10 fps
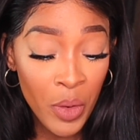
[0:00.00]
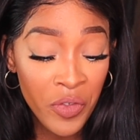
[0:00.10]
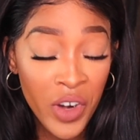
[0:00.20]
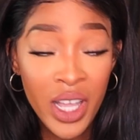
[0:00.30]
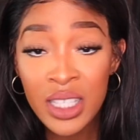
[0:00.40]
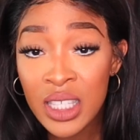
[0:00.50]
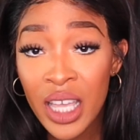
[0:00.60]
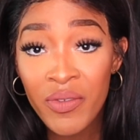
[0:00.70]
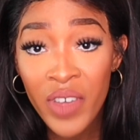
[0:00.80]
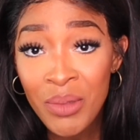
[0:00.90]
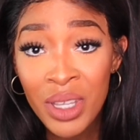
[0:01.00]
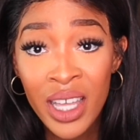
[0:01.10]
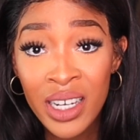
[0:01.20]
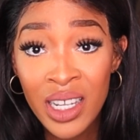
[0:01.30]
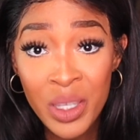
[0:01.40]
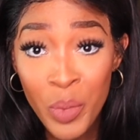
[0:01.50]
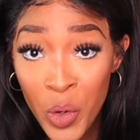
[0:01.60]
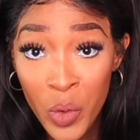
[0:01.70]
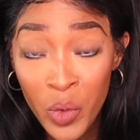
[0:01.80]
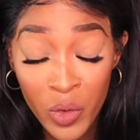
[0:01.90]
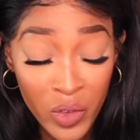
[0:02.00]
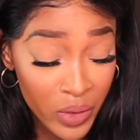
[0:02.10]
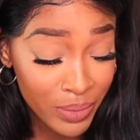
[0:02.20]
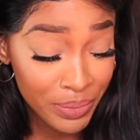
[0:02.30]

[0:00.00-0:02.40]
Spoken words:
with friends and family that disapprove.